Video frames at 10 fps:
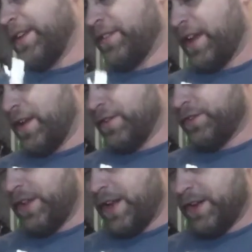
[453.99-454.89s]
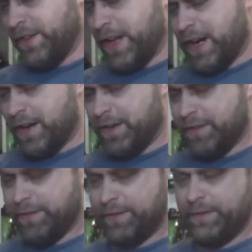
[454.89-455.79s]
as hell standing there,
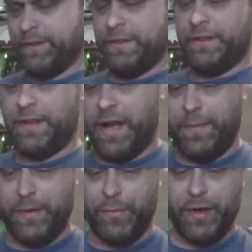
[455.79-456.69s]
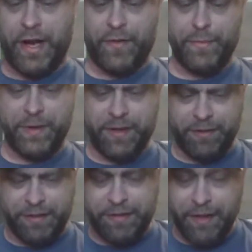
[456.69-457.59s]
I mean whatever,
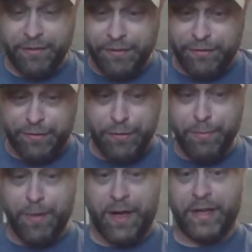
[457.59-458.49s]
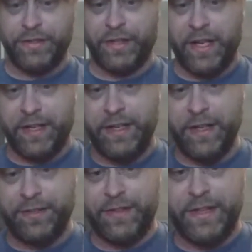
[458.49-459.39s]
because he doesn't do much. Like he
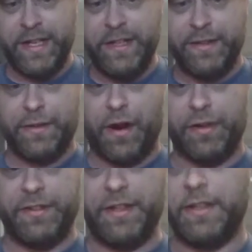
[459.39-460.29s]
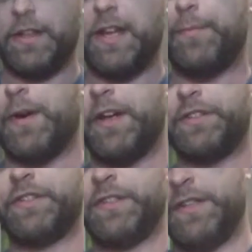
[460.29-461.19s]
doesn't need to articulate much.